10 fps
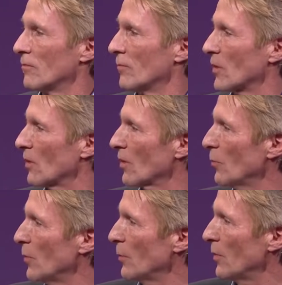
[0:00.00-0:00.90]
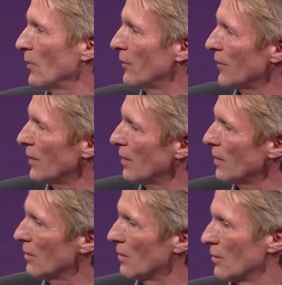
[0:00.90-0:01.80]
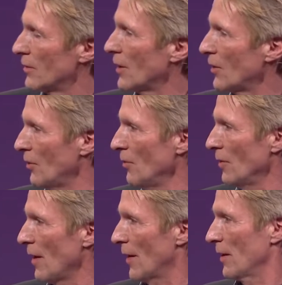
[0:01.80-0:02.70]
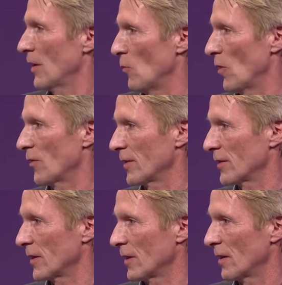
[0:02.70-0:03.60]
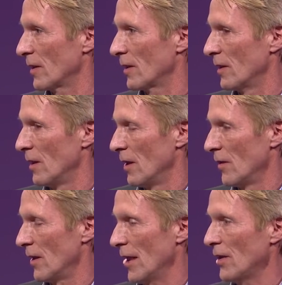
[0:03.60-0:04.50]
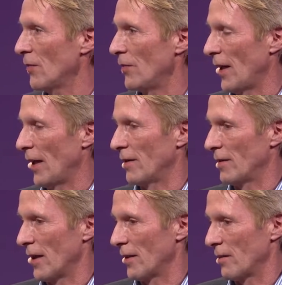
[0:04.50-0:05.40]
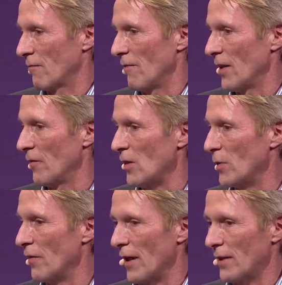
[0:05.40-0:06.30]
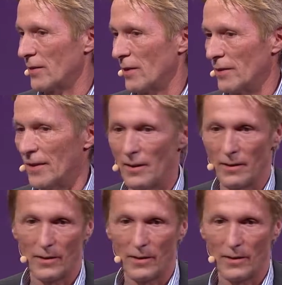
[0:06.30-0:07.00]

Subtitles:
because people feel secure in this democracy. They aren't afraid that they will be arrested. And